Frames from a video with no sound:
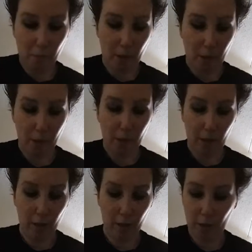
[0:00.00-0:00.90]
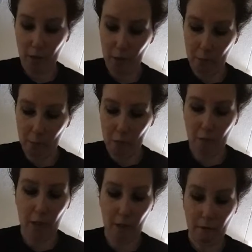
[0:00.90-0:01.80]
about the
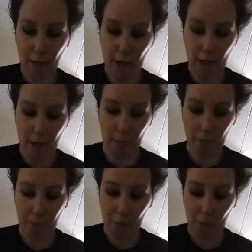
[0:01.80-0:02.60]
movie Fright Night